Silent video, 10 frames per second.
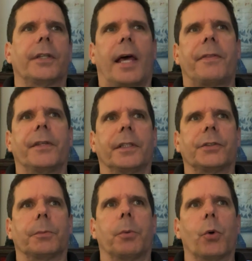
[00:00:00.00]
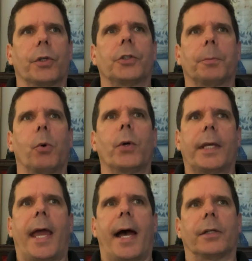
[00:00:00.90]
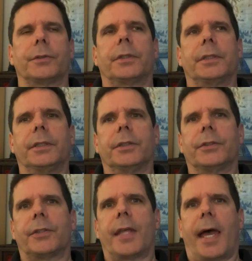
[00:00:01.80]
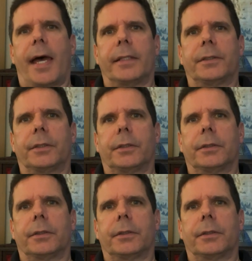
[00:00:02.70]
that I think is important to point out is that